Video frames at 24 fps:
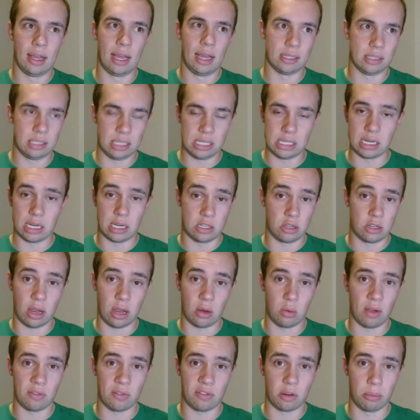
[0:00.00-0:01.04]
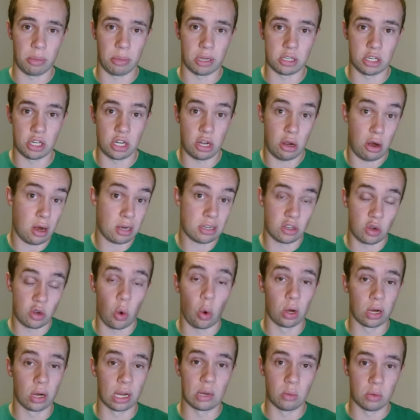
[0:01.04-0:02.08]
And CJ Stroud went for a bunch of yards, and
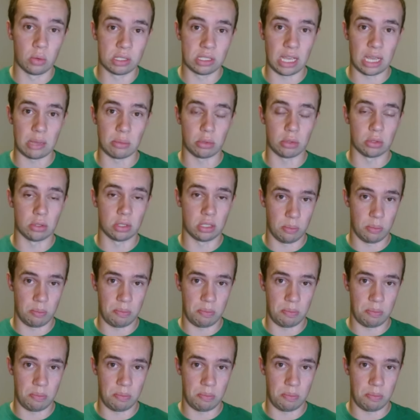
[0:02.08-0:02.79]
Oregon was able to